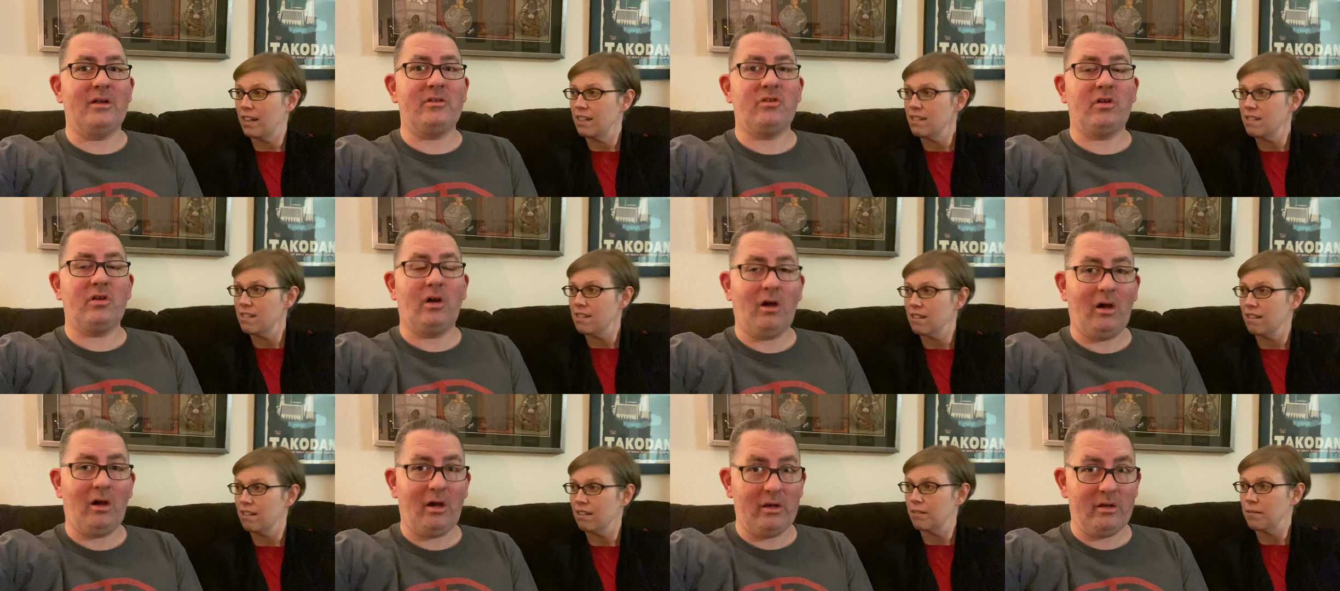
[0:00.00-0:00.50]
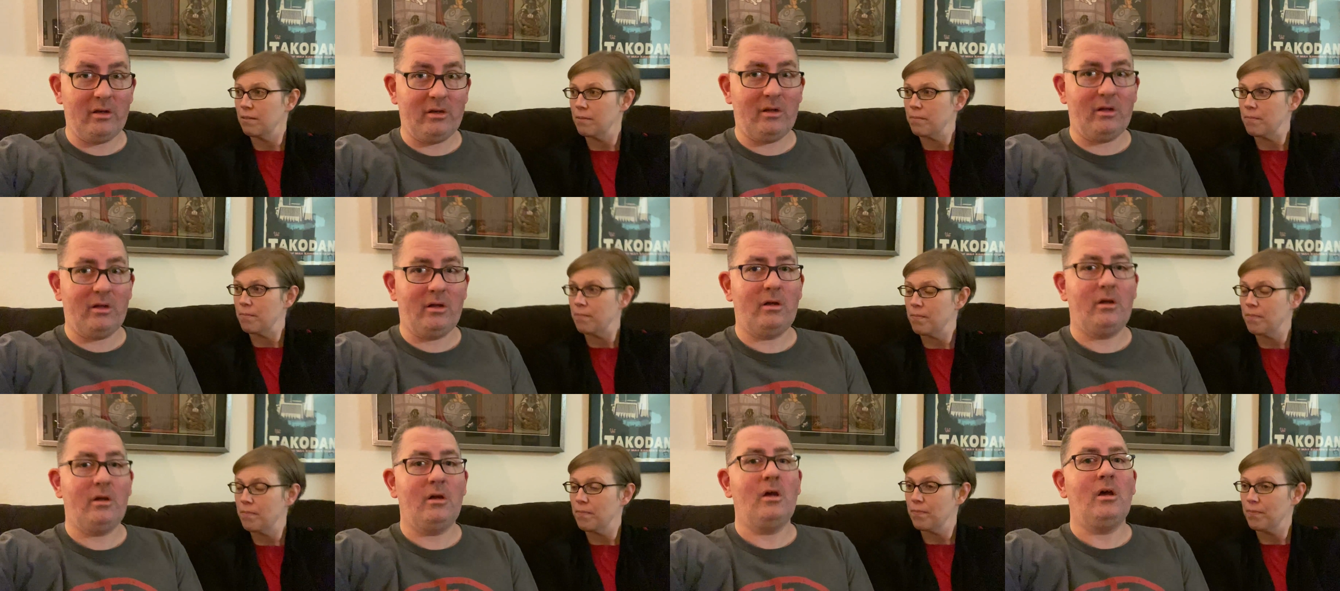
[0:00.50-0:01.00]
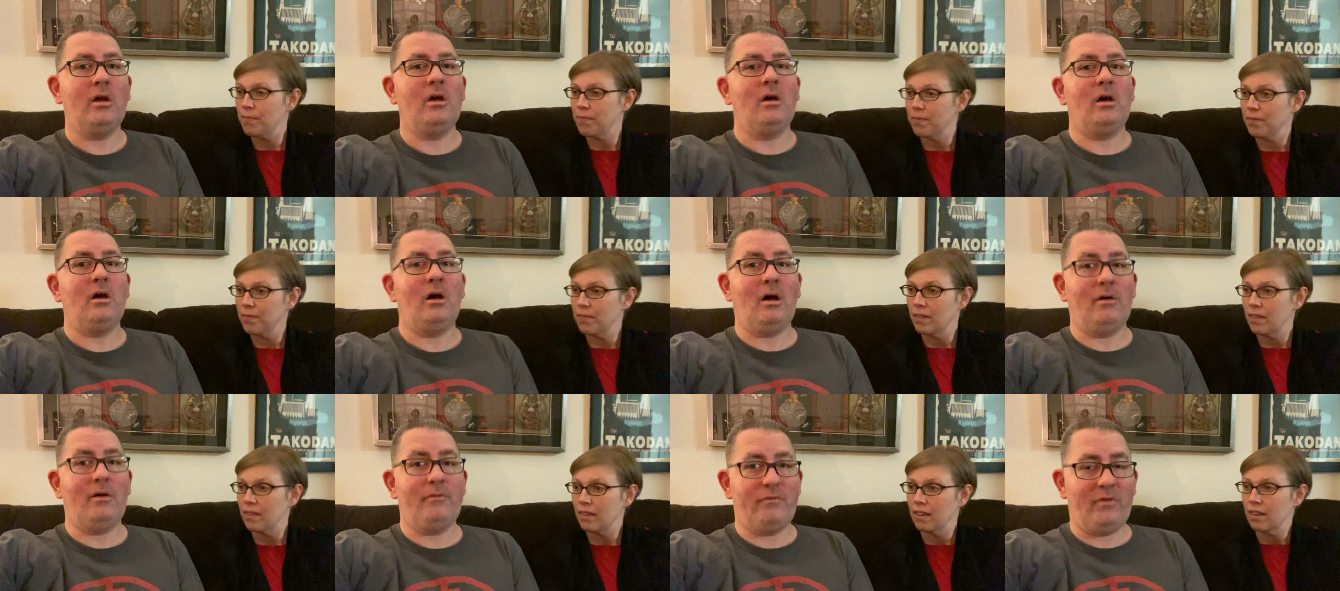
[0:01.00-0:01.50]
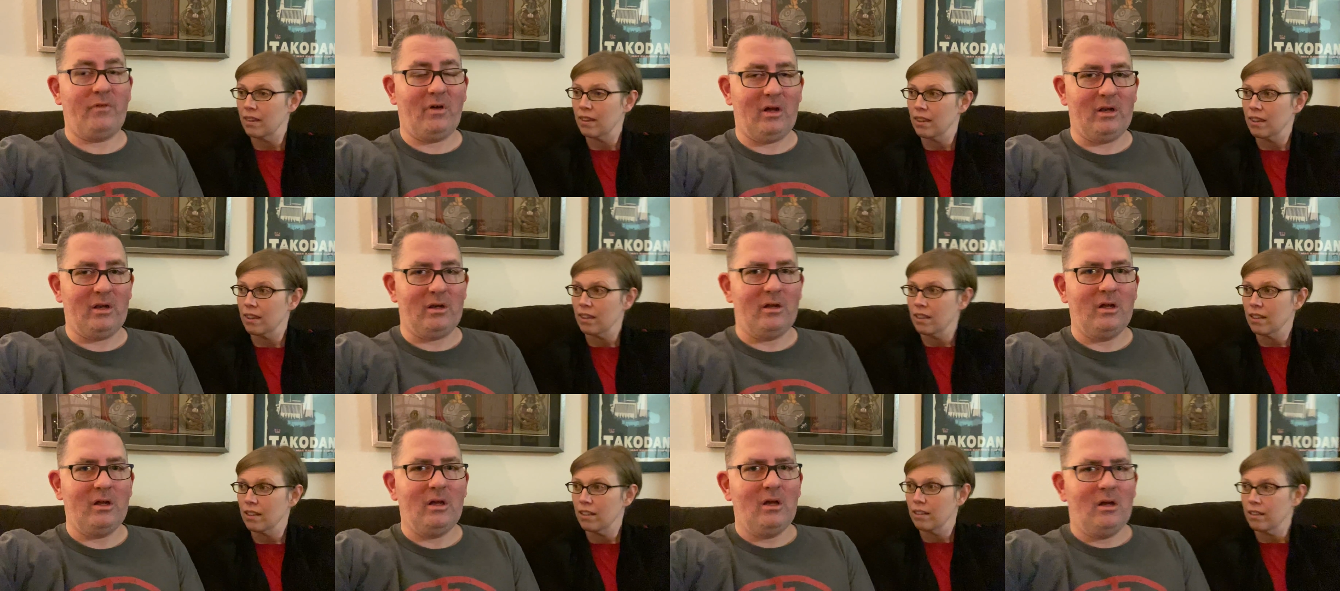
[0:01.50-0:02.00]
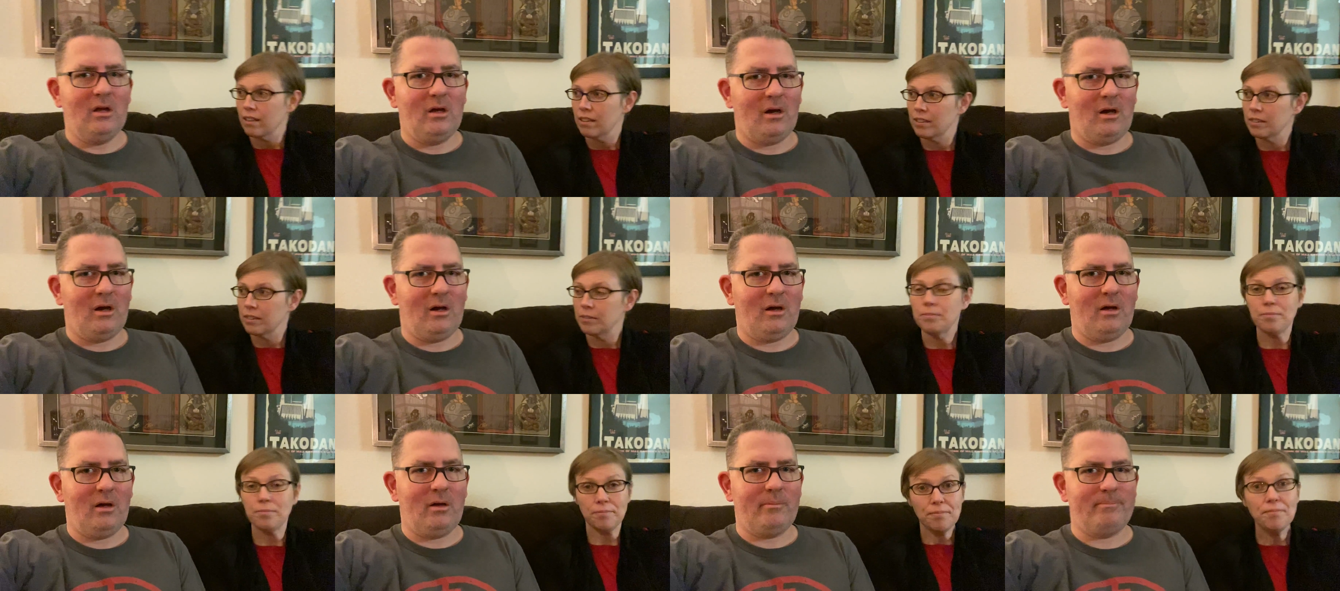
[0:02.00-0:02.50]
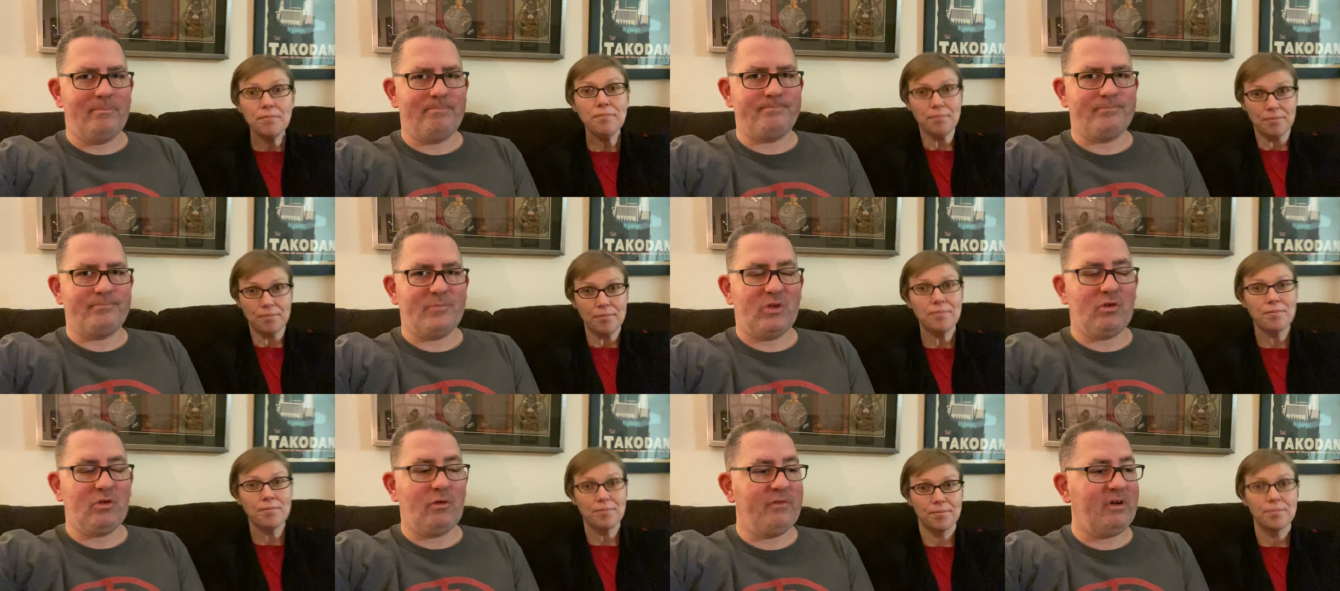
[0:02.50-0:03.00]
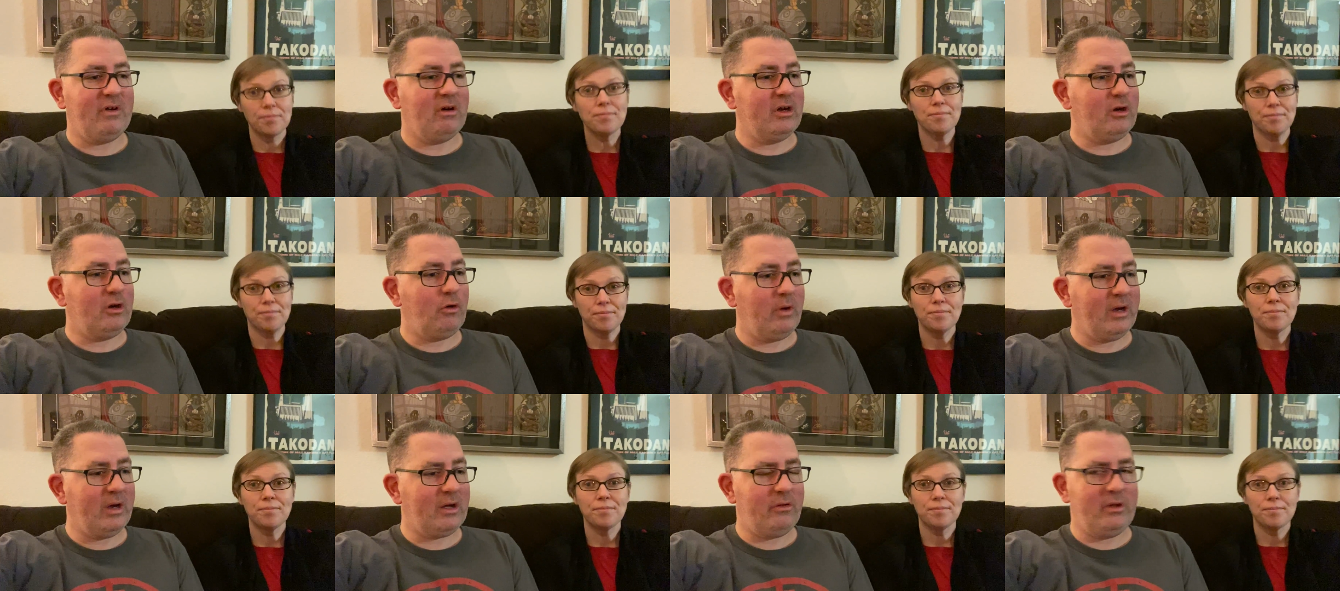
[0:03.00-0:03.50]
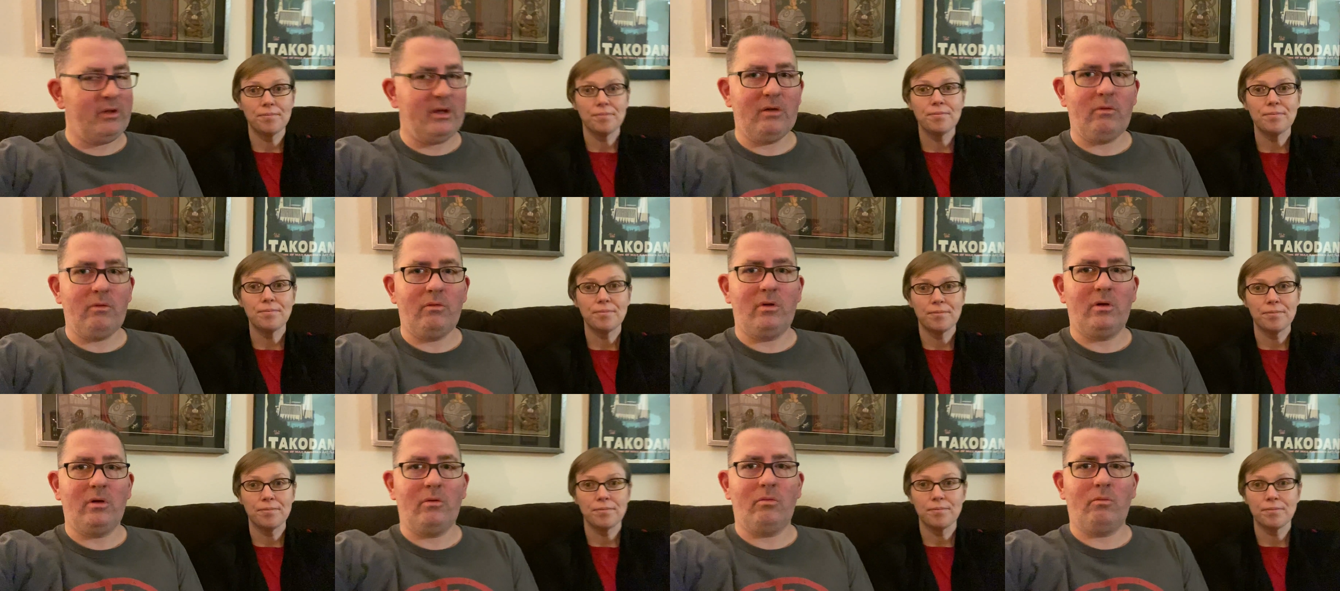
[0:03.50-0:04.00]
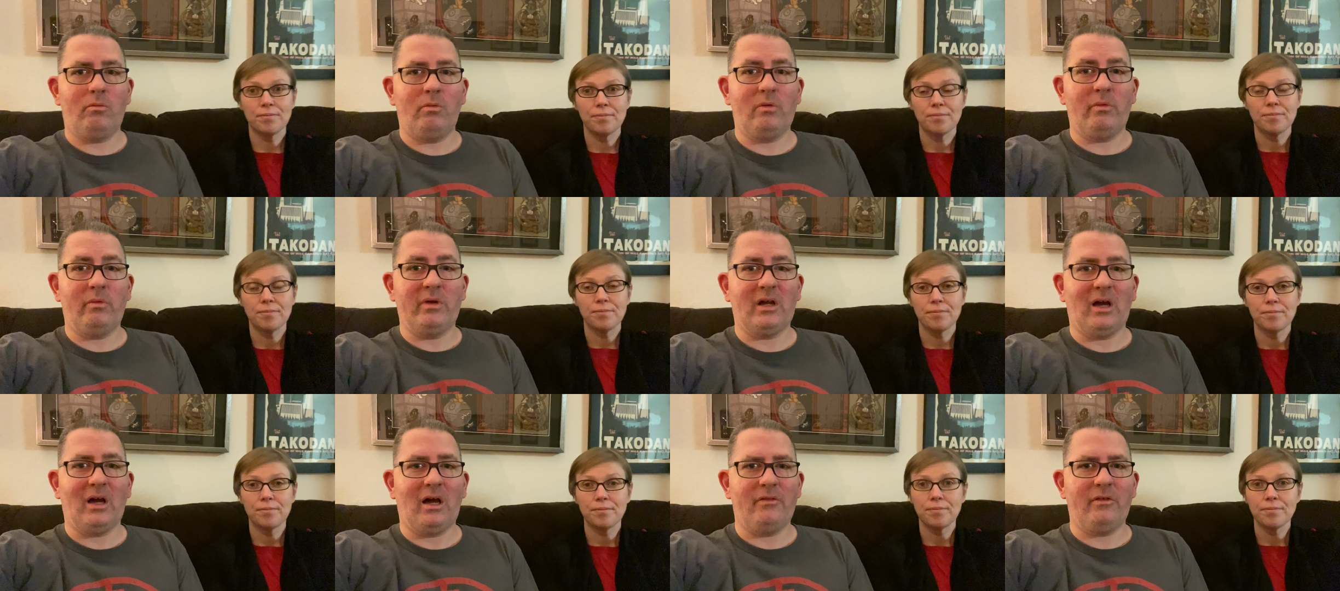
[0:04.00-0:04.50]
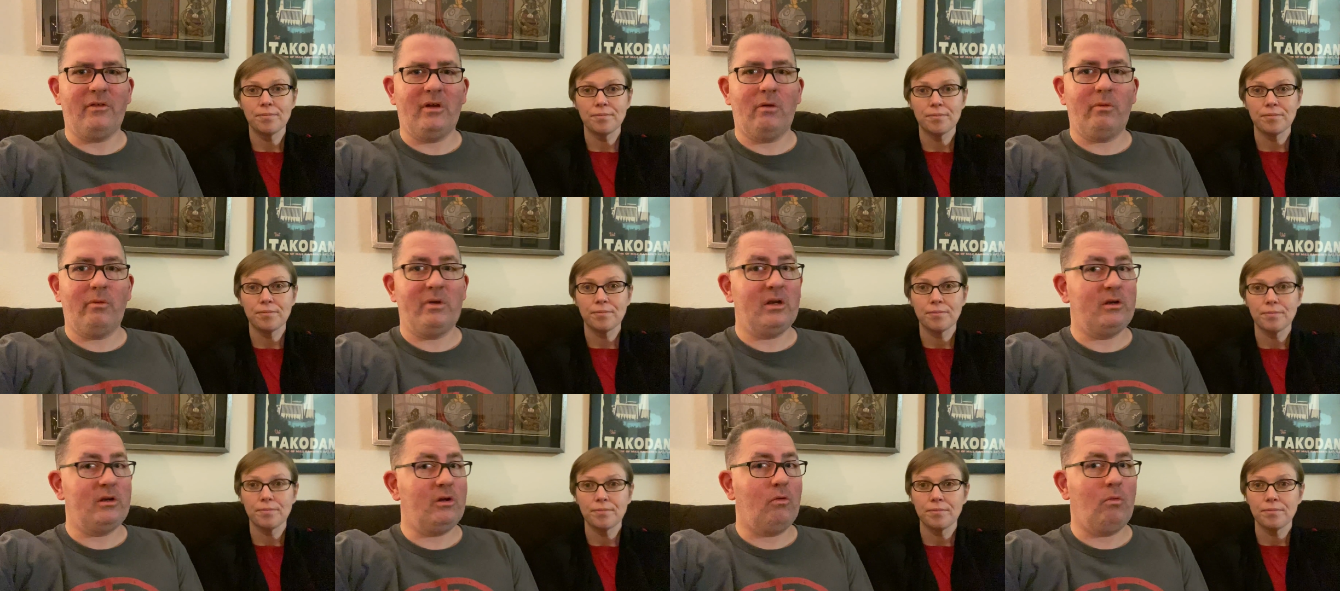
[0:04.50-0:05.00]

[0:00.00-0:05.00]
Speaker 1: A ton of fun. Um, so very quickly when we got there, we didn't know